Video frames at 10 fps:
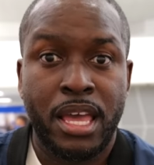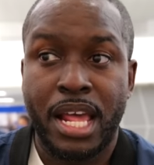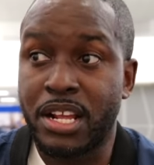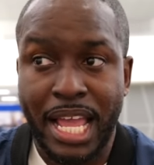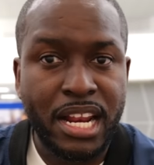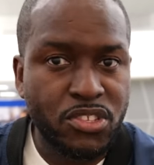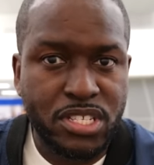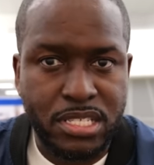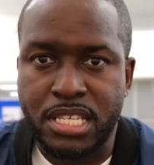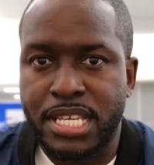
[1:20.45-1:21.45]
I'll kind of
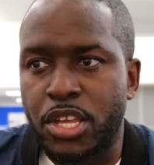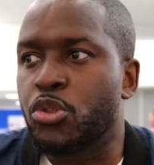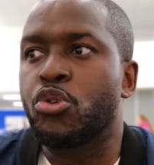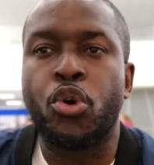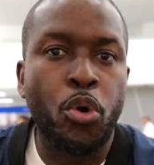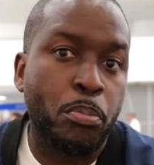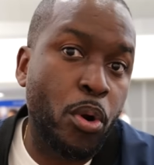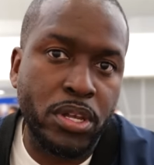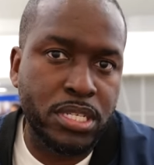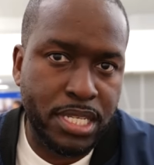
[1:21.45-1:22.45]
just take you through the whole
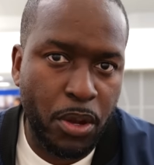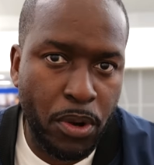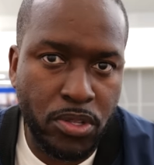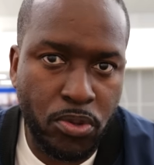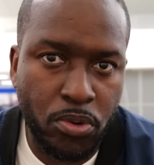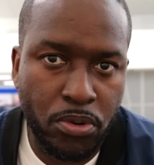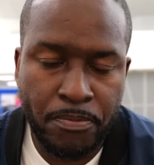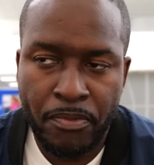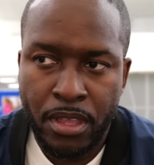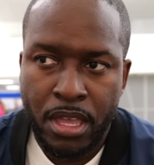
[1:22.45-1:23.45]
process I went through.
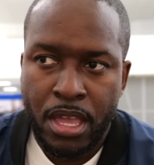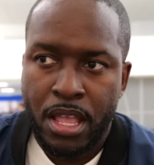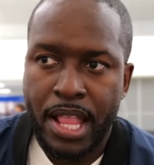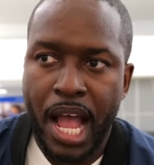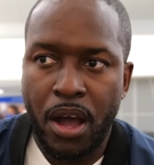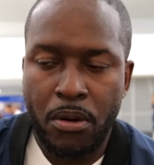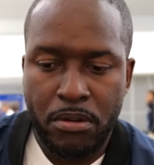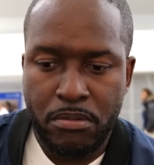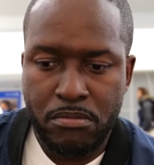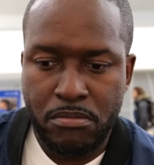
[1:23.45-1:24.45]
Now,
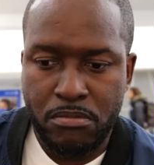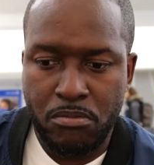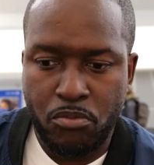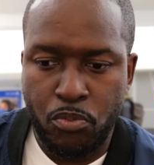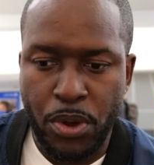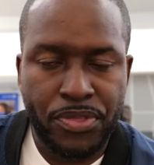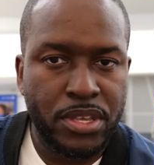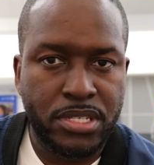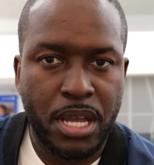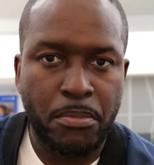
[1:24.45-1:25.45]
with
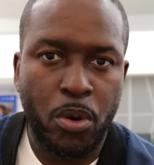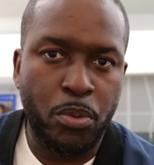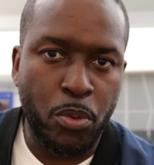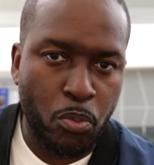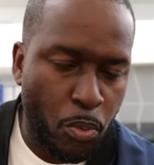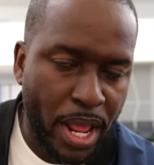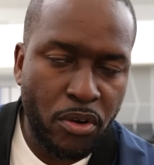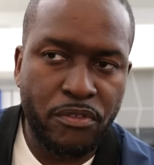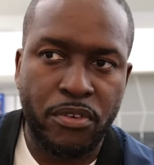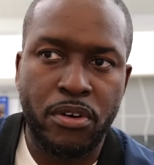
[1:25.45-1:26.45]
this demo, we went
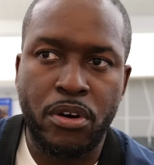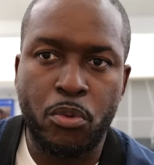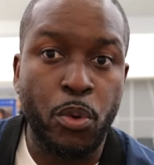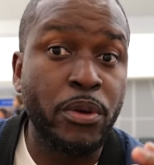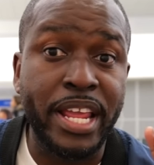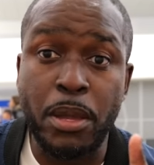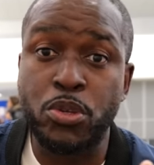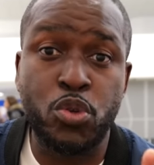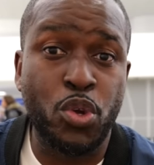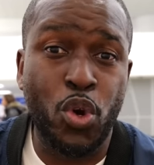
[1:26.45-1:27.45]
over, we weren't
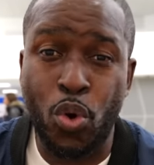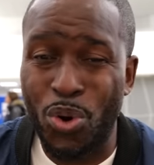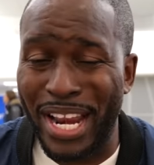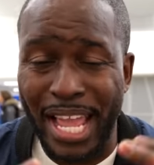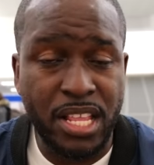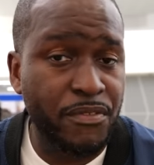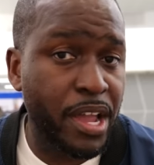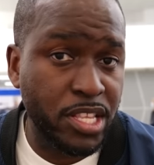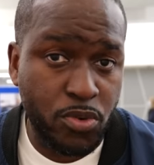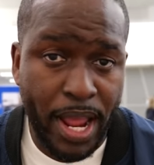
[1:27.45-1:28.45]
able to record any of
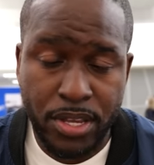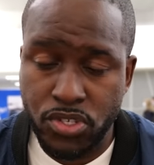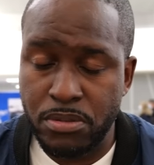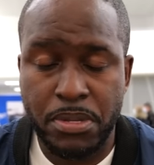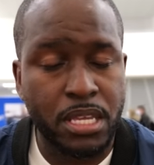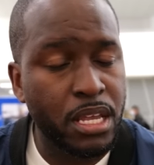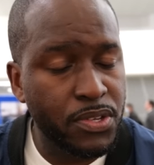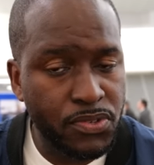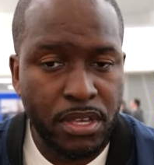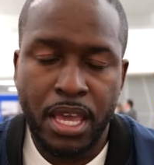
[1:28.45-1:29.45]
our interaction
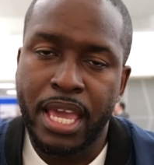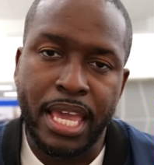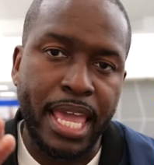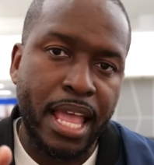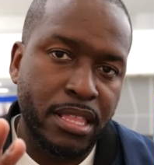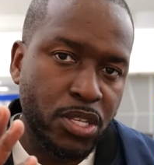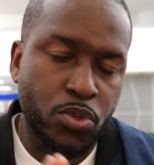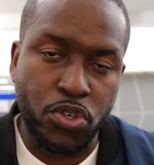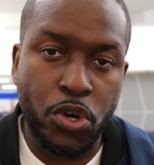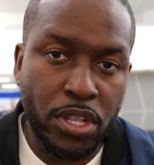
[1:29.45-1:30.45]
because, again,
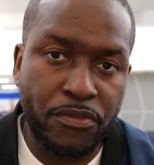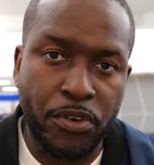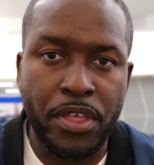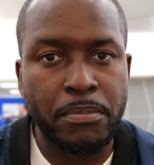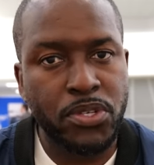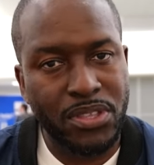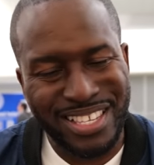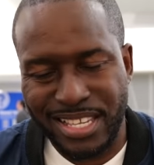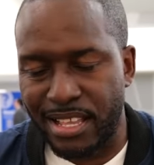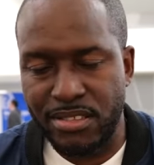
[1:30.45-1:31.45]
this was early for them, so
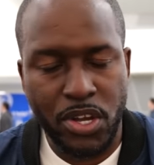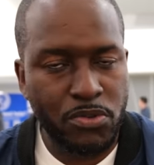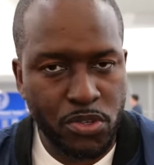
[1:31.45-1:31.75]
they said no,